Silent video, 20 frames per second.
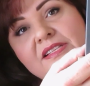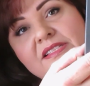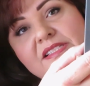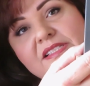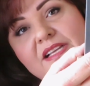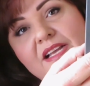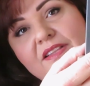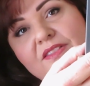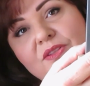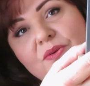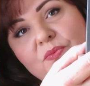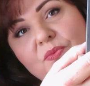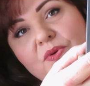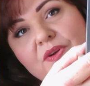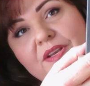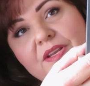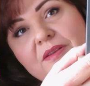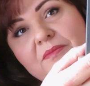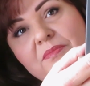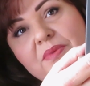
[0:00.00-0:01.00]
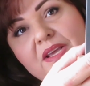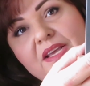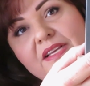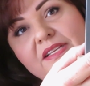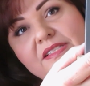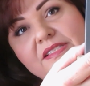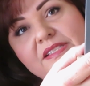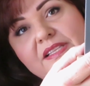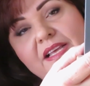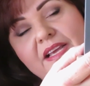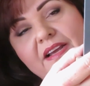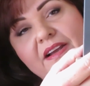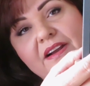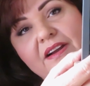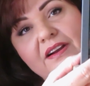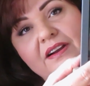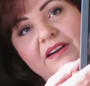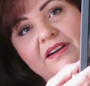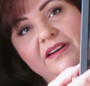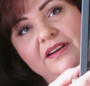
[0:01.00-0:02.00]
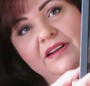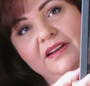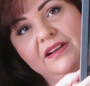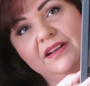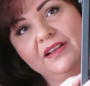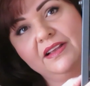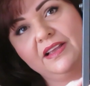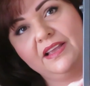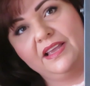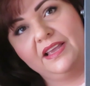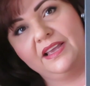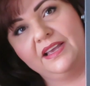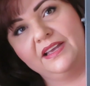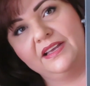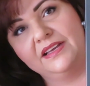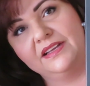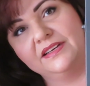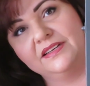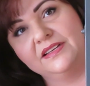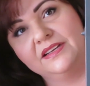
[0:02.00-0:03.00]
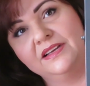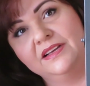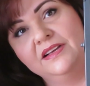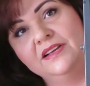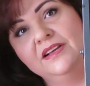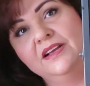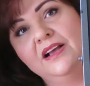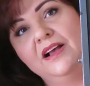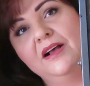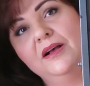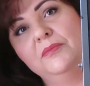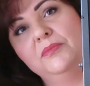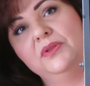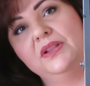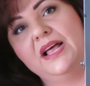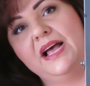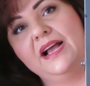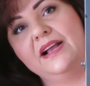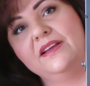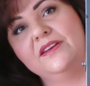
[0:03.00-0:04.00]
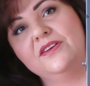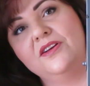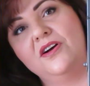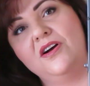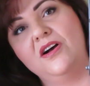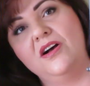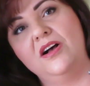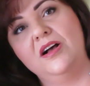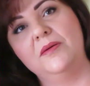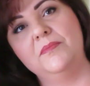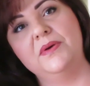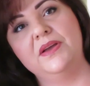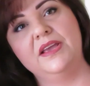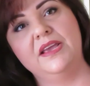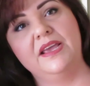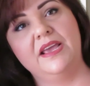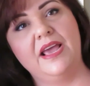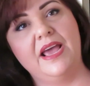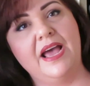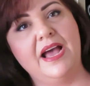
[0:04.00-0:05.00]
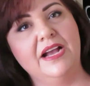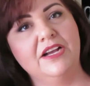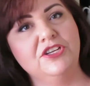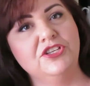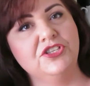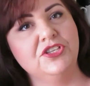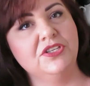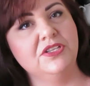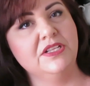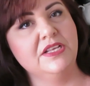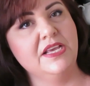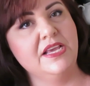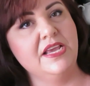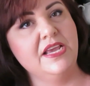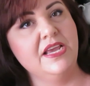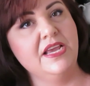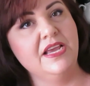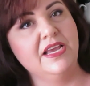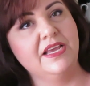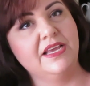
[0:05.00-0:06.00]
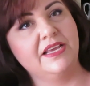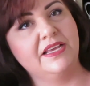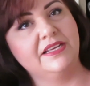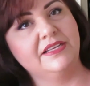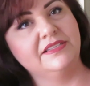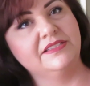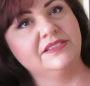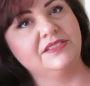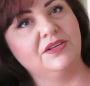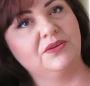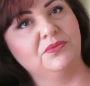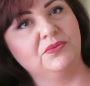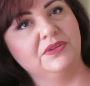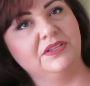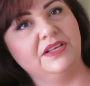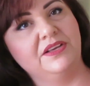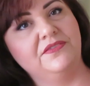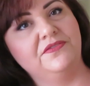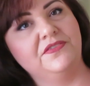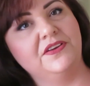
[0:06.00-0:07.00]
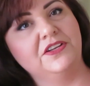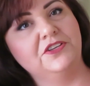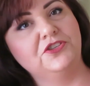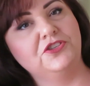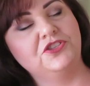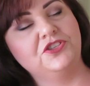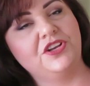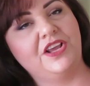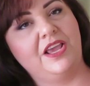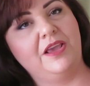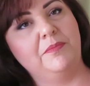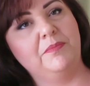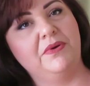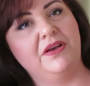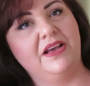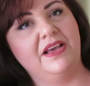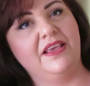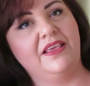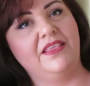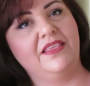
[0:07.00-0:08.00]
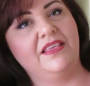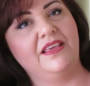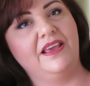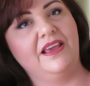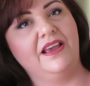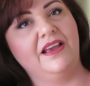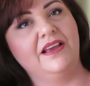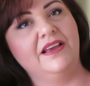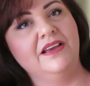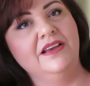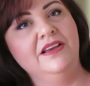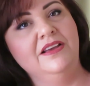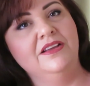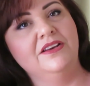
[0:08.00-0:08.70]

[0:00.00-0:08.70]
It's got the wooden base there and a black knob. It actually is a really fun shape, I think.